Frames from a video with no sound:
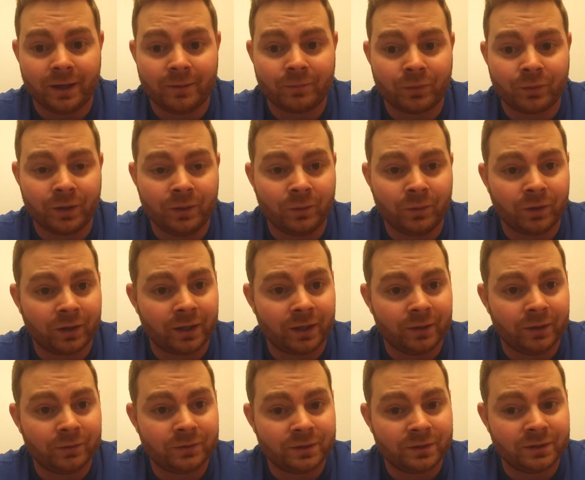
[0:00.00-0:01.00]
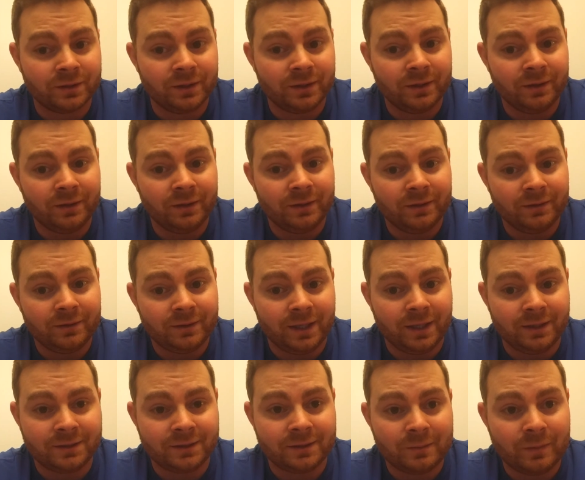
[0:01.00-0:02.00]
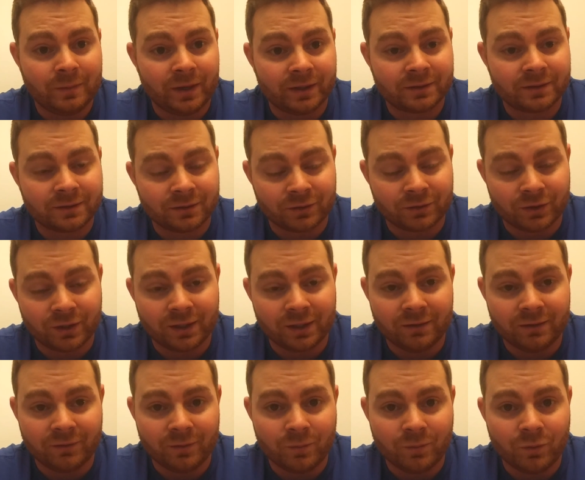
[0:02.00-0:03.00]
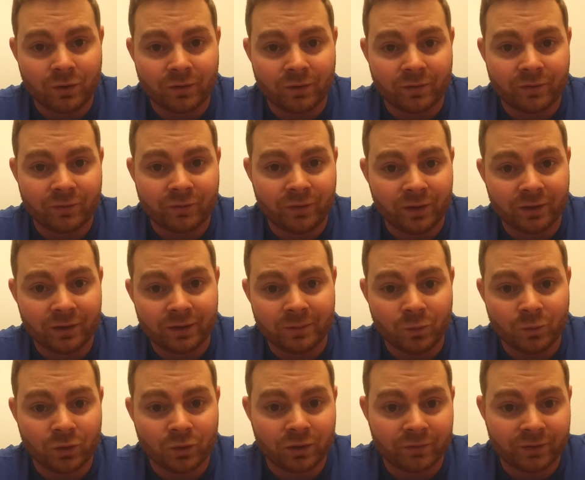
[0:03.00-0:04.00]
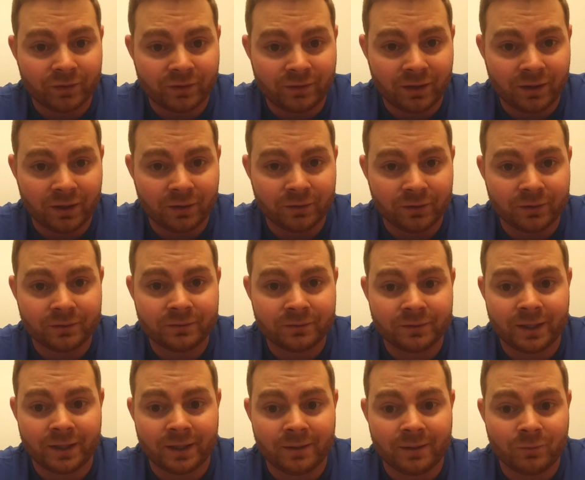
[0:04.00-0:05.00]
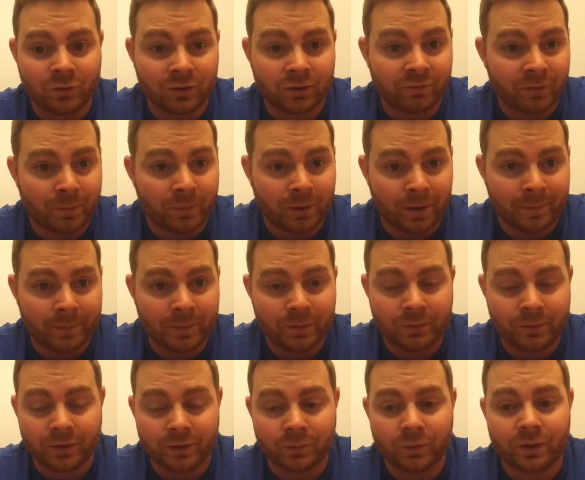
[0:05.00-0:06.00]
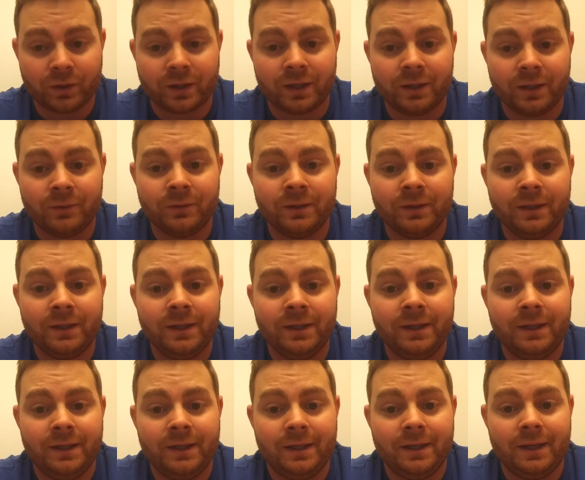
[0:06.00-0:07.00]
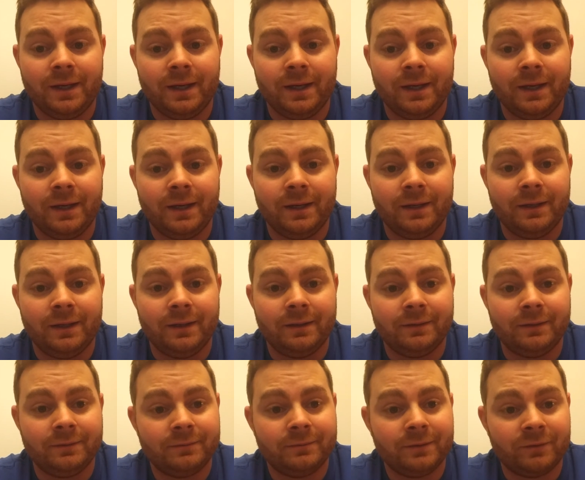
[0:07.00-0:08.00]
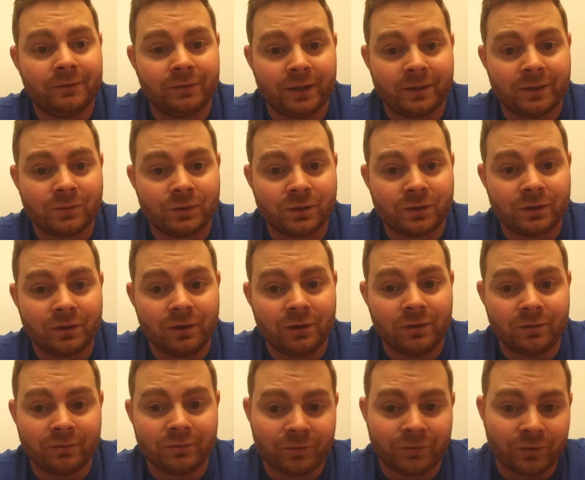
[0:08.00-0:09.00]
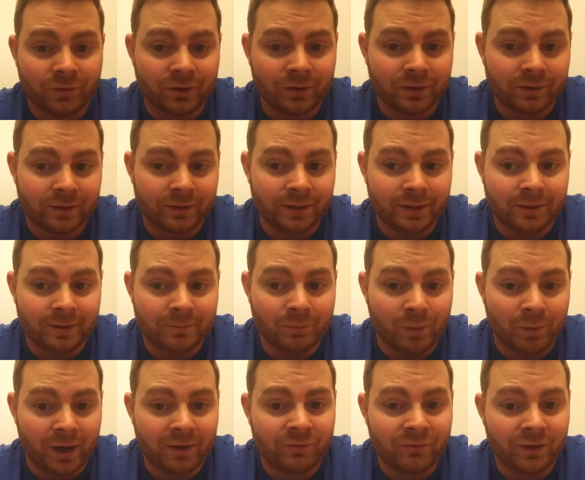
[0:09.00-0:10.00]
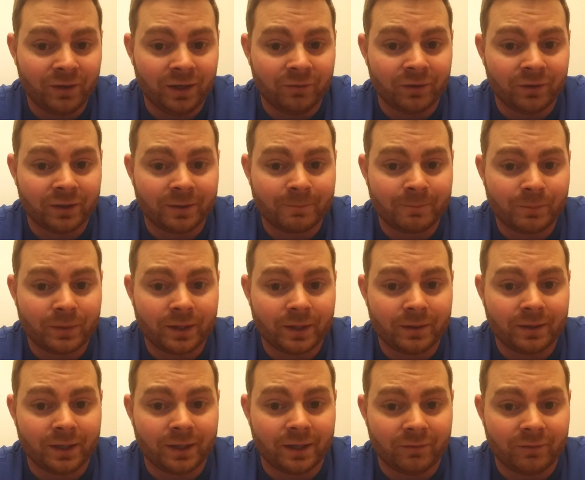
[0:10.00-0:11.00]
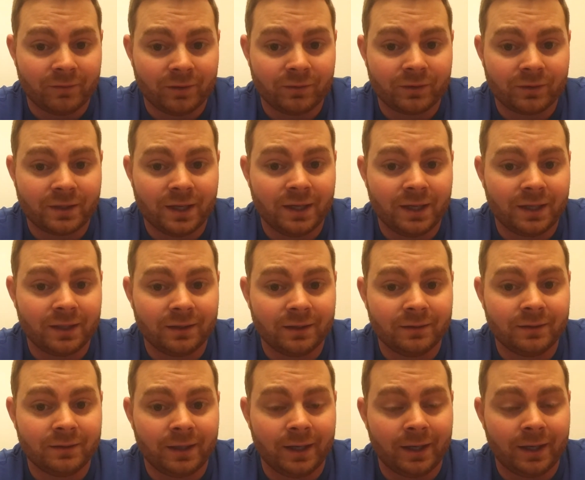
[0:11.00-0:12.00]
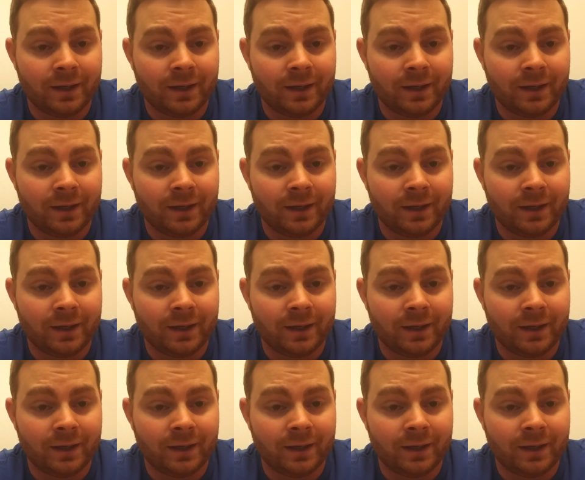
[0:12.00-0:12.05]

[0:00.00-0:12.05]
Pre-workouts taste the best. They're going to give you more of a feeling, more of a tingle, more of a pump when you're working out. And if that's what you're going for, then my favorite that I've ever taken,